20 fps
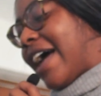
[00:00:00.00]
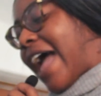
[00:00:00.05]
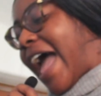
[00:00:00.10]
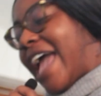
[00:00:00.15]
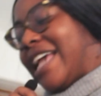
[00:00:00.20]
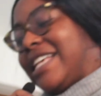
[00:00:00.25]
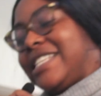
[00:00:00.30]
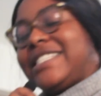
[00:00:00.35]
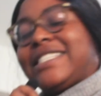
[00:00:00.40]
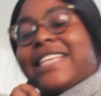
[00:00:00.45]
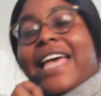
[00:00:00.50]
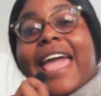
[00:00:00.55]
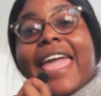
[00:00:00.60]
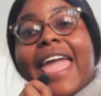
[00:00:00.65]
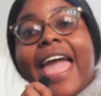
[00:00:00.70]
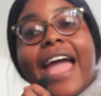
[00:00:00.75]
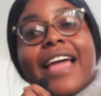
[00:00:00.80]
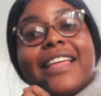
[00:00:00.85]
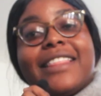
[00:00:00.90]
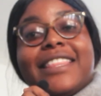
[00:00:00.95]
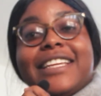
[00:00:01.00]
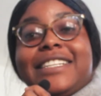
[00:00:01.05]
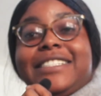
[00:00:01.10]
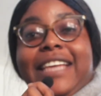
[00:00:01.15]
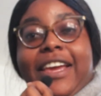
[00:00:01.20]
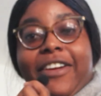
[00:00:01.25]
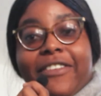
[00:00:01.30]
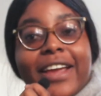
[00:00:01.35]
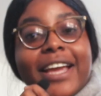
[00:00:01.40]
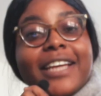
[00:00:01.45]
Isaiah, the
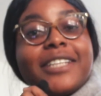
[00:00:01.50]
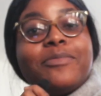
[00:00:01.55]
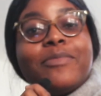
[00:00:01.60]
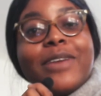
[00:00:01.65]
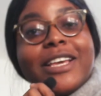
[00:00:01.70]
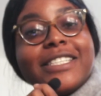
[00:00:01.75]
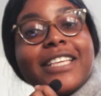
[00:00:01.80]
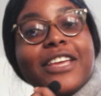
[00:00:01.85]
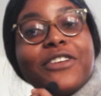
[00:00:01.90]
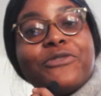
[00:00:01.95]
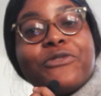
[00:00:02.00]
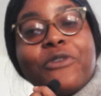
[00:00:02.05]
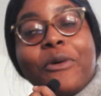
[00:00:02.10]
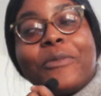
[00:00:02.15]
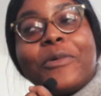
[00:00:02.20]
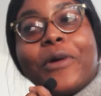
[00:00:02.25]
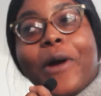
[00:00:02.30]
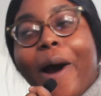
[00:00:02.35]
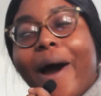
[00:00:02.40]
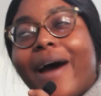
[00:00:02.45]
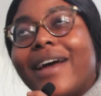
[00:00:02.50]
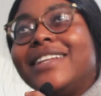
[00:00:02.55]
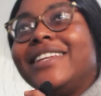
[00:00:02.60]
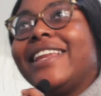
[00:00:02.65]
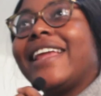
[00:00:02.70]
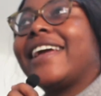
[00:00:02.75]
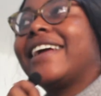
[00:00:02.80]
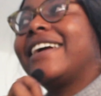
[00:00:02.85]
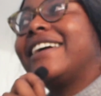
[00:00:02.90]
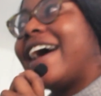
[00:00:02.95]
direct message from God,
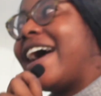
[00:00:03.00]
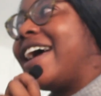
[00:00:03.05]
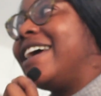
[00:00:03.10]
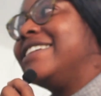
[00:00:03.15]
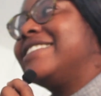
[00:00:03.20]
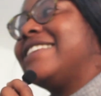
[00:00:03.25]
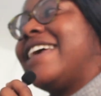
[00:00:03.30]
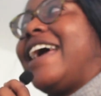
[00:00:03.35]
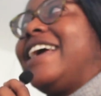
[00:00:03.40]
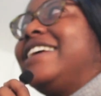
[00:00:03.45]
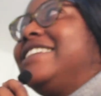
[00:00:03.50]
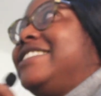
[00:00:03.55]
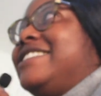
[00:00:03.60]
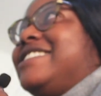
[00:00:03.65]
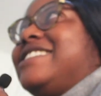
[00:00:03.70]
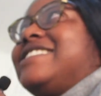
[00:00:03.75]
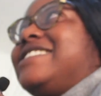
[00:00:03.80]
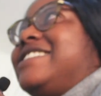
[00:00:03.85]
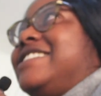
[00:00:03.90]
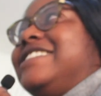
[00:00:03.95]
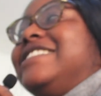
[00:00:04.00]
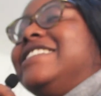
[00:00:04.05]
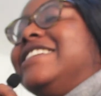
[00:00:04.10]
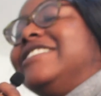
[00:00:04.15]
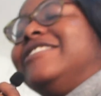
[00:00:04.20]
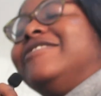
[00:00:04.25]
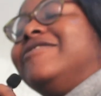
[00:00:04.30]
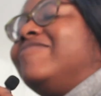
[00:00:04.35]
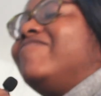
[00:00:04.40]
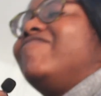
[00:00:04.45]
like guys, I just
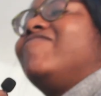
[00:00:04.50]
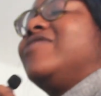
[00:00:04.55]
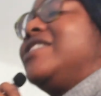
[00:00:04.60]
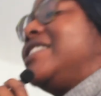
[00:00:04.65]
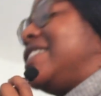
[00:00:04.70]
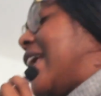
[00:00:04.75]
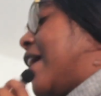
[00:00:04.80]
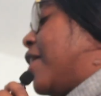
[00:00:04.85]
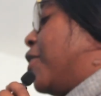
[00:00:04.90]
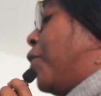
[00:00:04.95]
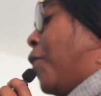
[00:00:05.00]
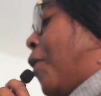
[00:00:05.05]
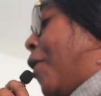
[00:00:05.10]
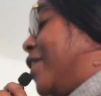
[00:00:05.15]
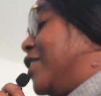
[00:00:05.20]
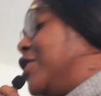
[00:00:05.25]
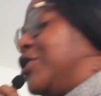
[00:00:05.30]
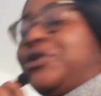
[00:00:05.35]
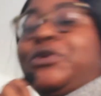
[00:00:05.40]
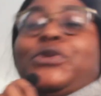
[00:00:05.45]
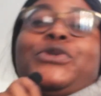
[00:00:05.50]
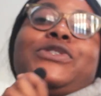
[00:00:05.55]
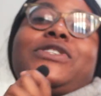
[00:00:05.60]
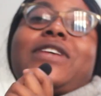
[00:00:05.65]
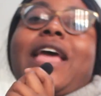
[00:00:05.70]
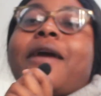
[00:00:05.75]
take God too.